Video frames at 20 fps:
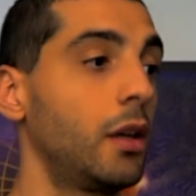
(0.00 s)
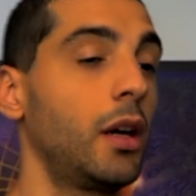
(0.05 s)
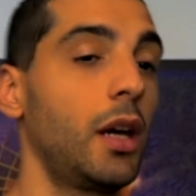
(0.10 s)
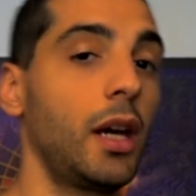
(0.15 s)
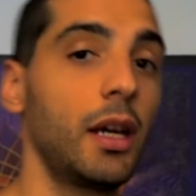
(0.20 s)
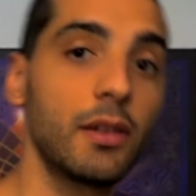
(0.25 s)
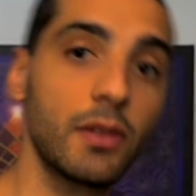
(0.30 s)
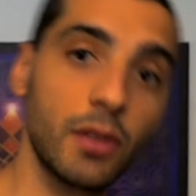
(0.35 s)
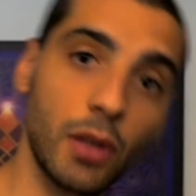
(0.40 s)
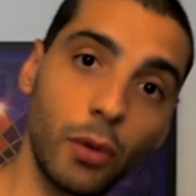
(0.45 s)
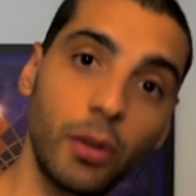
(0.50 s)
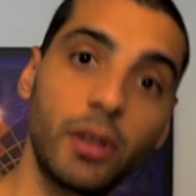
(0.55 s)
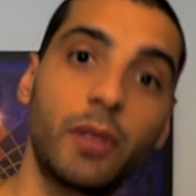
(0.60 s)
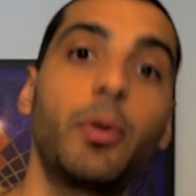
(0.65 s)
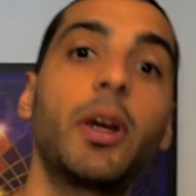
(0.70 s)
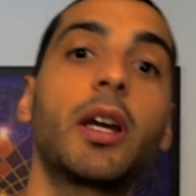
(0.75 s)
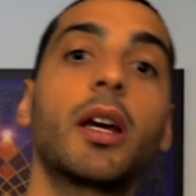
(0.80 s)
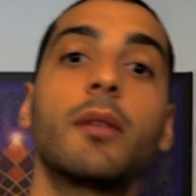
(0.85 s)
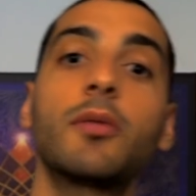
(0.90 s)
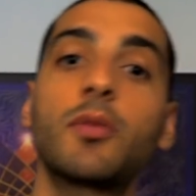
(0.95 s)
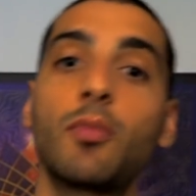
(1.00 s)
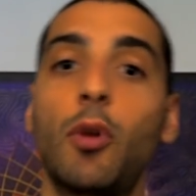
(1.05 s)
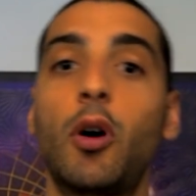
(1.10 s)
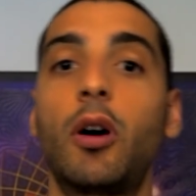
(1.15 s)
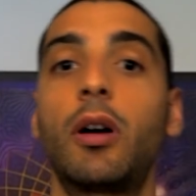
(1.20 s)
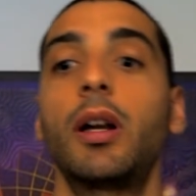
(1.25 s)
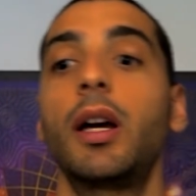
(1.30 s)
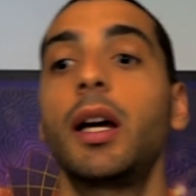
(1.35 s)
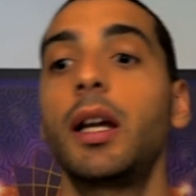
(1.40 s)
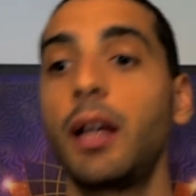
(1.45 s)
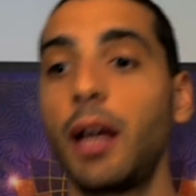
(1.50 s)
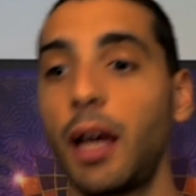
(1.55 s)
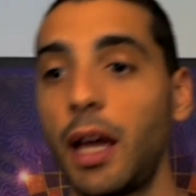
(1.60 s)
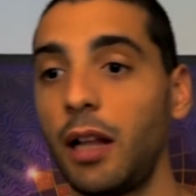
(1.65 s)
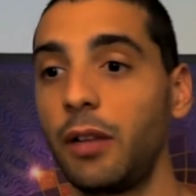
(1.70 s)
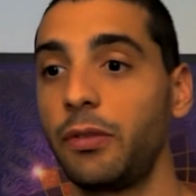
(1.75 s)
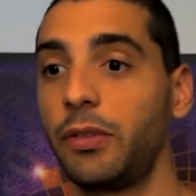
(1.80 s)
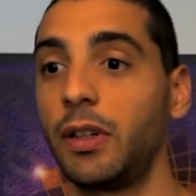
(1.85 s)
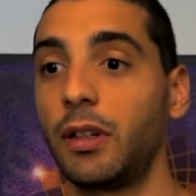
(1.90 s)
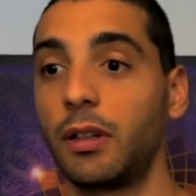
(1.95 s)
and so it becomes more
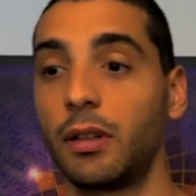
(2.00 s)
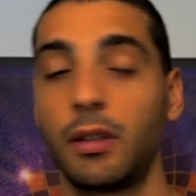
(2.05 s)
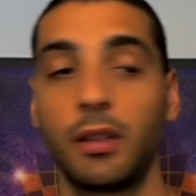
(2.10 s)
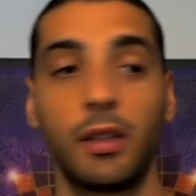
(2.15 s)
unhealthier.